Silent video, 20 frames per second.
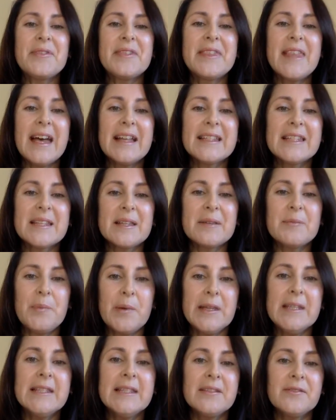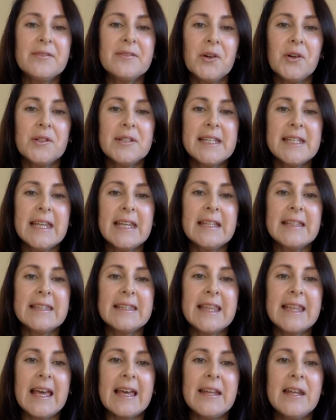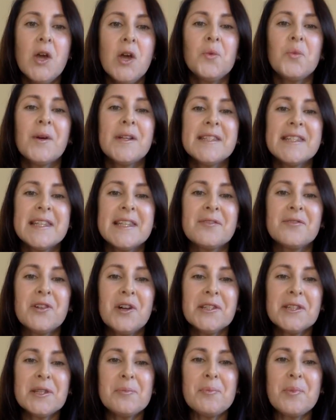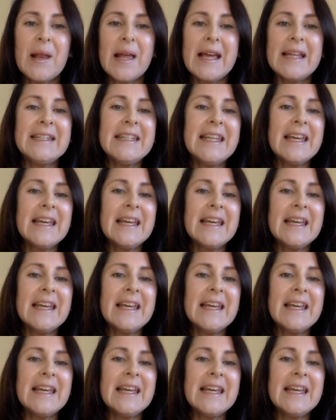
that's a piece of content that once they've got the plan,